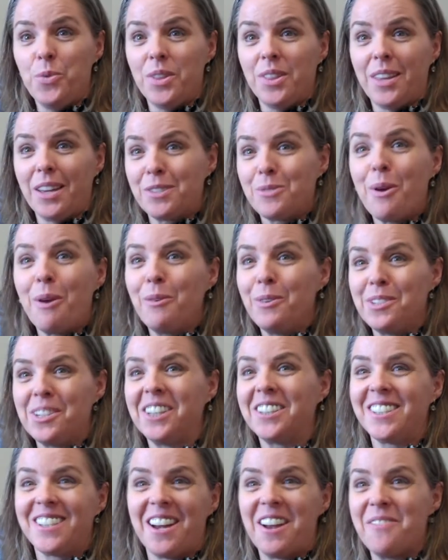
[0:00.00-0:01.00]
that's why we
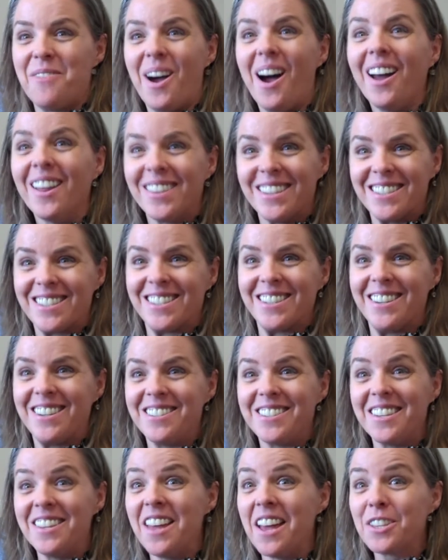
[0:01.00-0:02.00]
test the
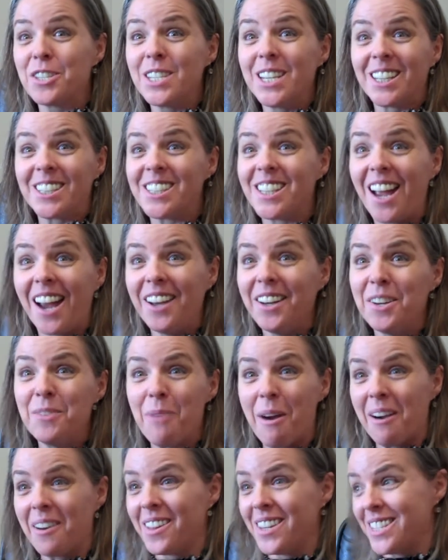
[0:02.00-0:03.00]
hypotheses. And that's the
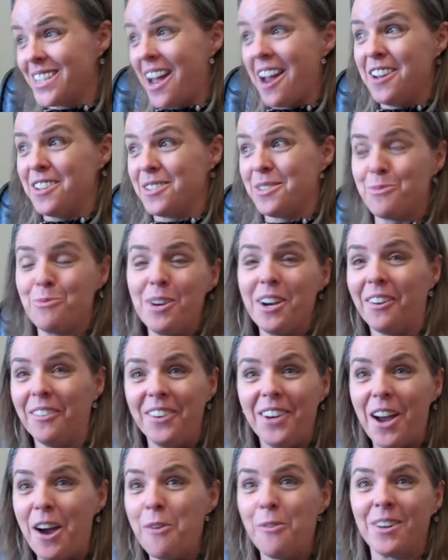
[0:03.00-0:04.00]
exciting part of the science, is we
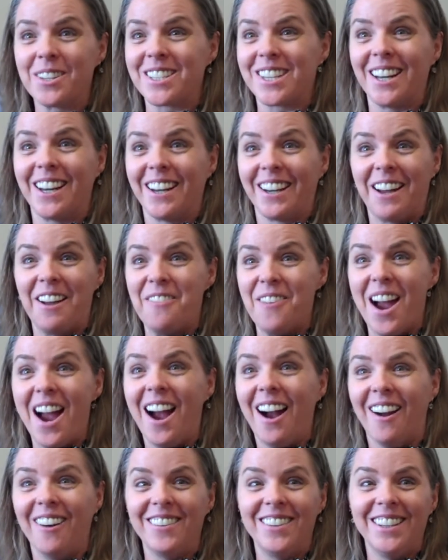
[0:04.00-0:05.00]
don't know what's going to come
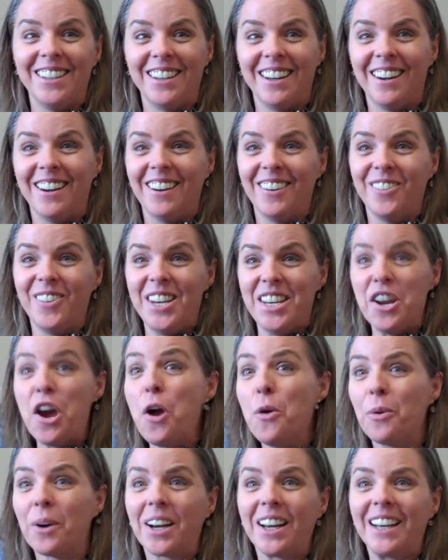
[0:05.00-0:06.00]
out. We know we're